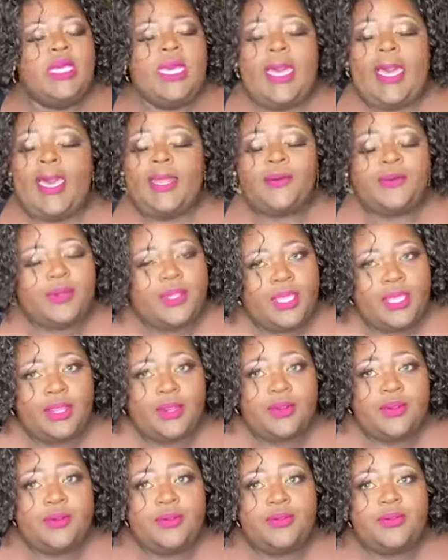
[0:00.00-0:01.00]
I don't
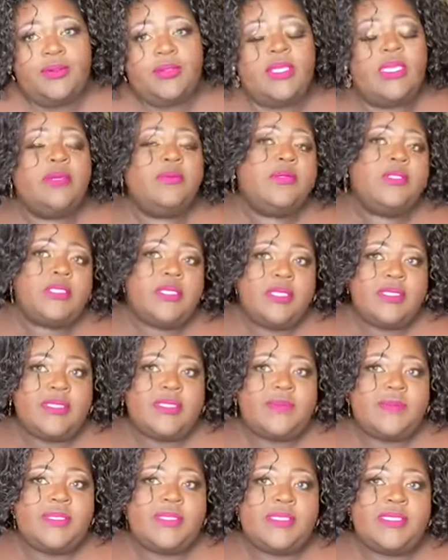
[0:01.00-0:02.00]
care. It was
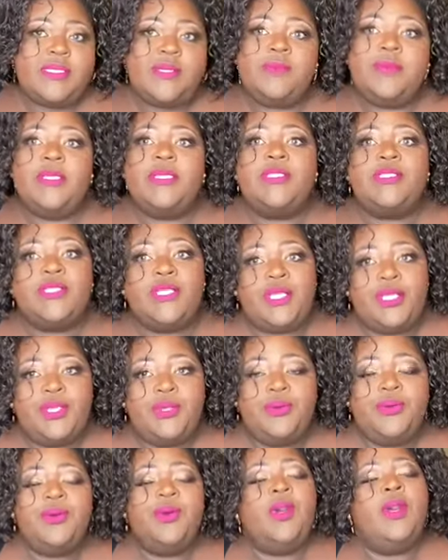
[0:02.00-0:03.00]
inexpensive. It's
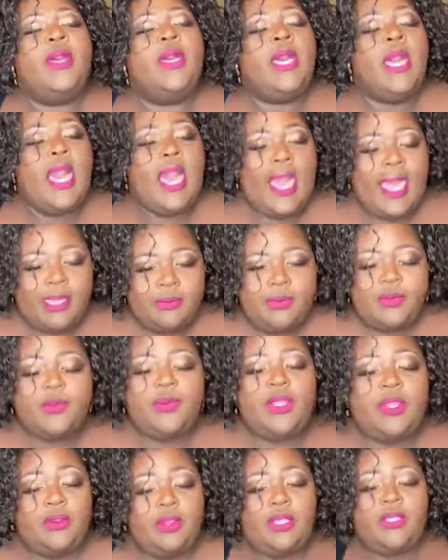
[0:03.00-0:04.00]
cute. I would
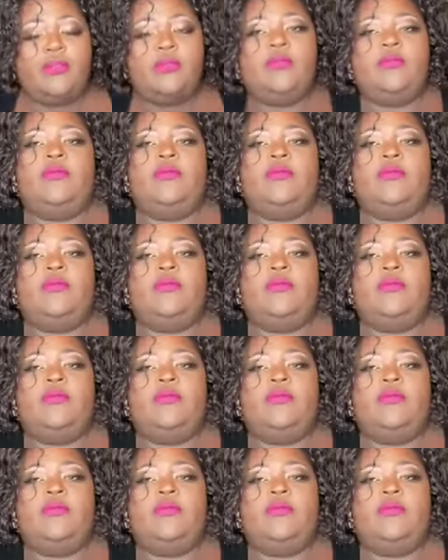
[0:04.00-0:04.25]
wear it.